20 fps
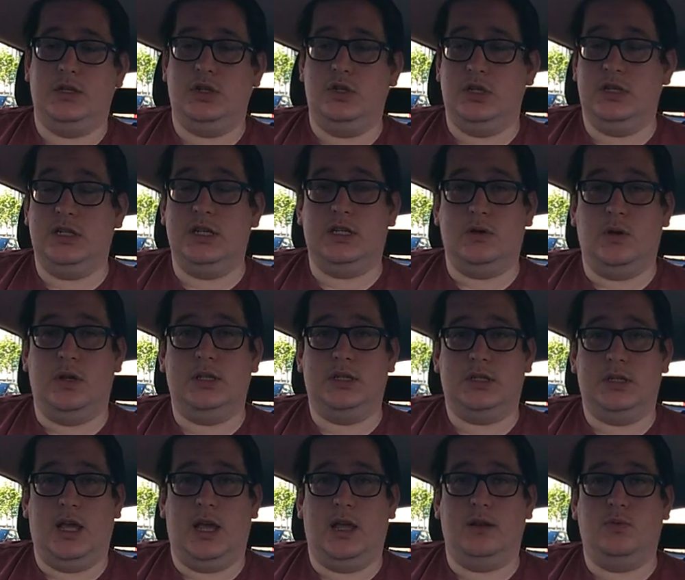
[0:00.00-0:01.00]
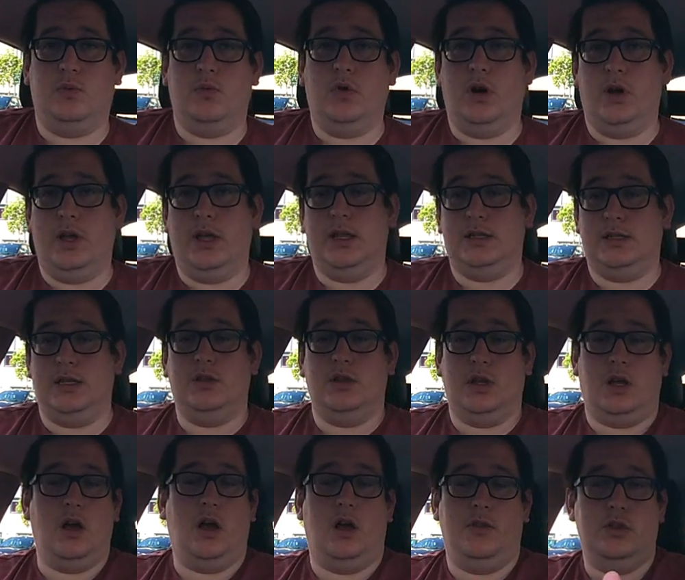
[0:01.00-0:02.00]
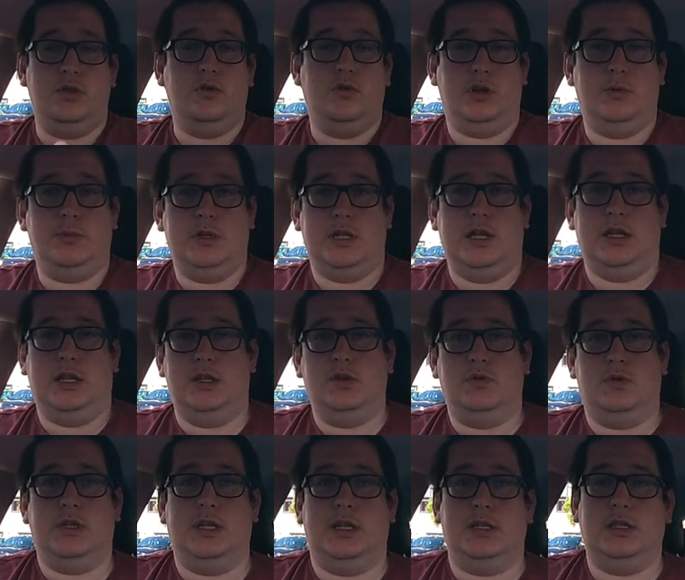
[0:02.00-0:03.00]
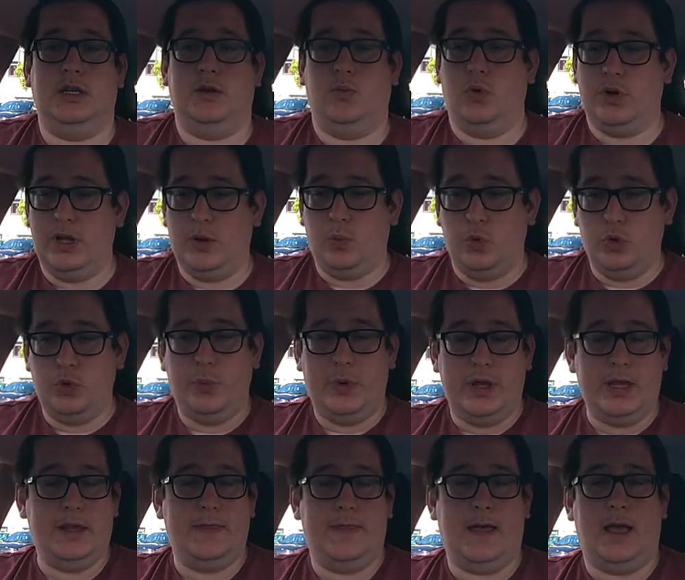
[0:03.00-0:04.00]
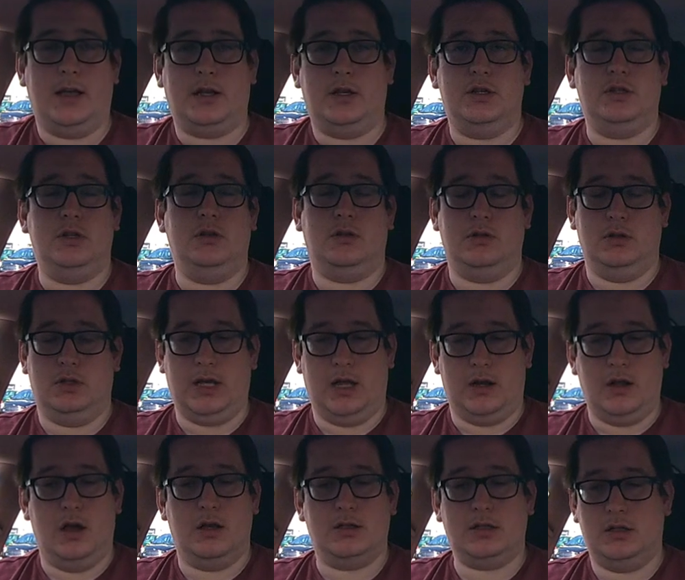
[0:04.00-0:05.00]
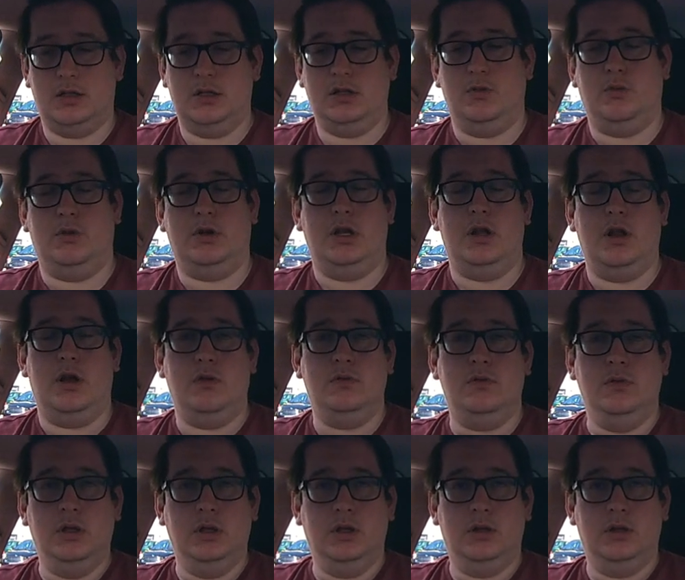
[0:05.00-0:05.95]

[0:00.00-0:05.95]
you just need to understand what it is in the car that you're going to be taking your test in, what it would be in that, because you could get asked and you want to know